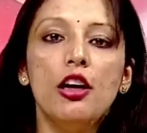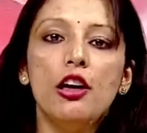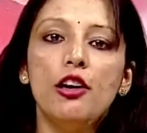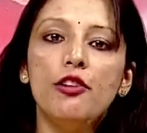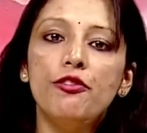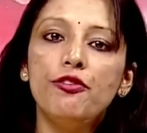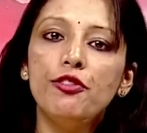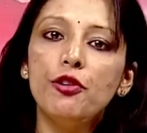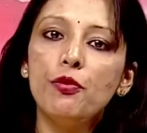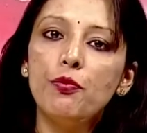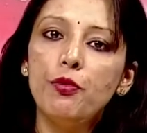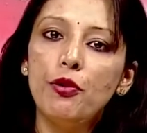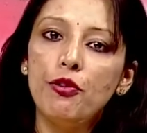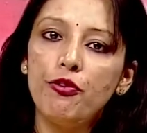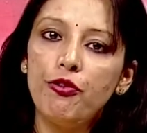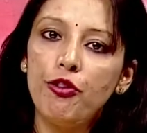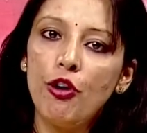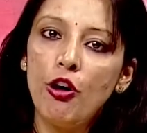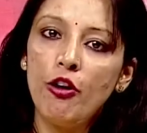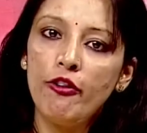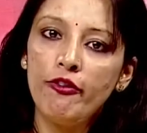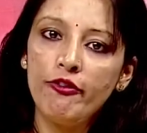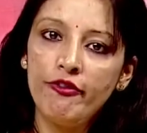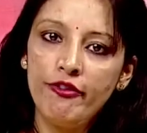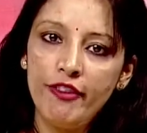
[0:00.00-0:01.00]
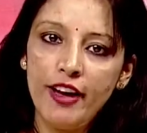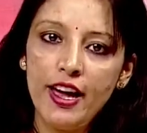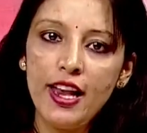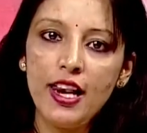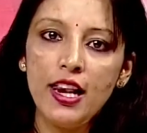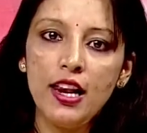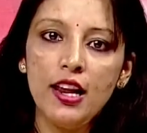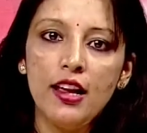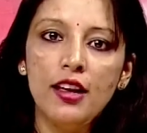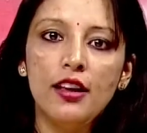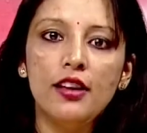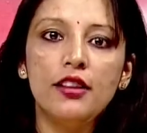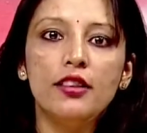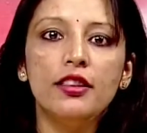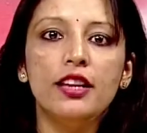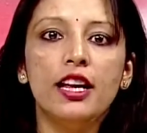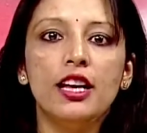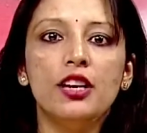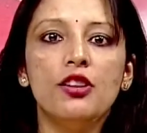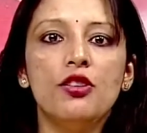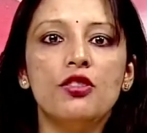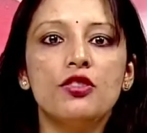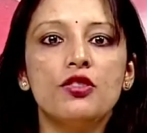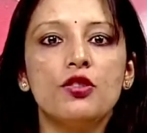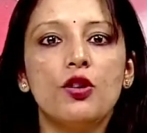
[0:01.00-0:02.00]
If you perform well,
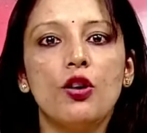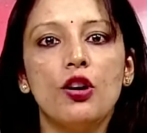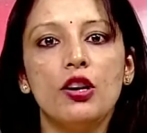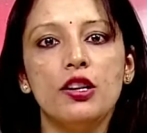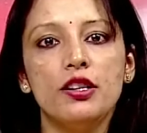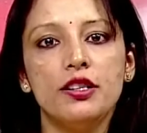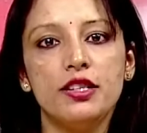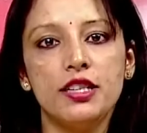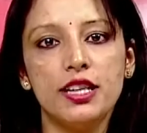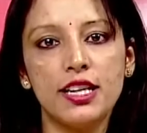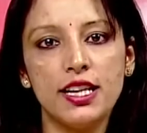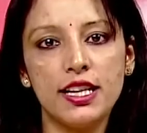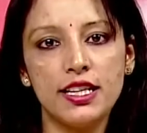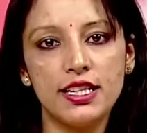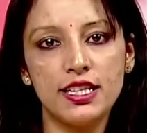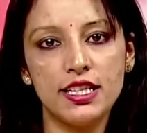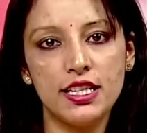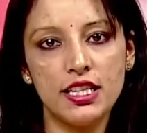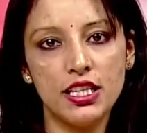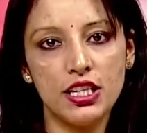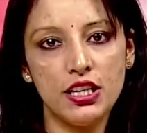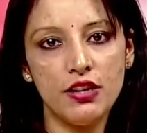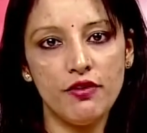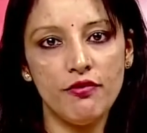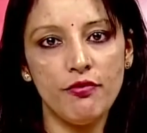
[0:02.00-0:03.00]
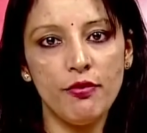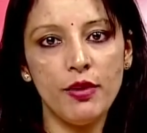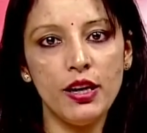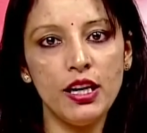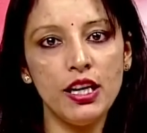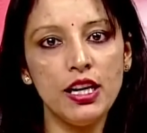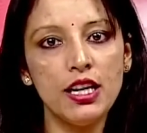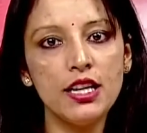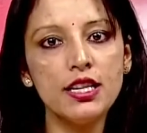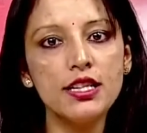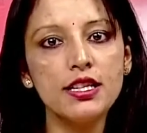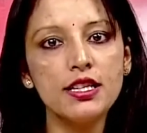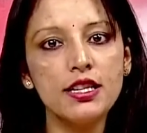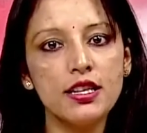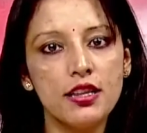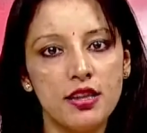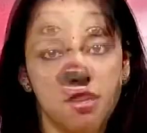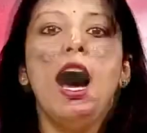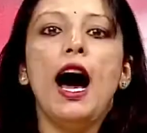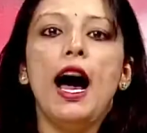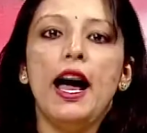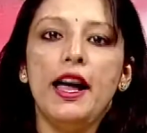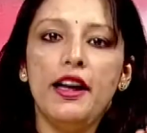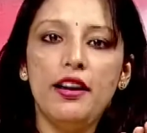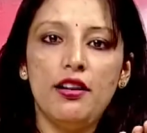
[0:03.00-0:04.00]
then your scholastic achievement is
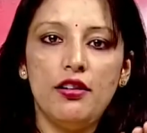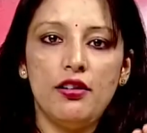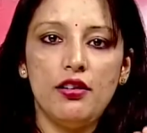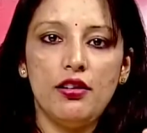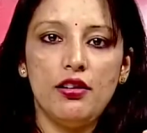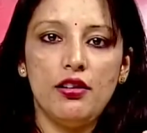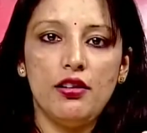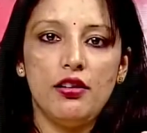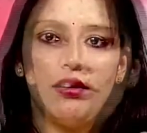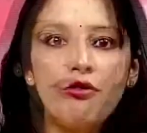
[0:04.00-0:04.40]
higher.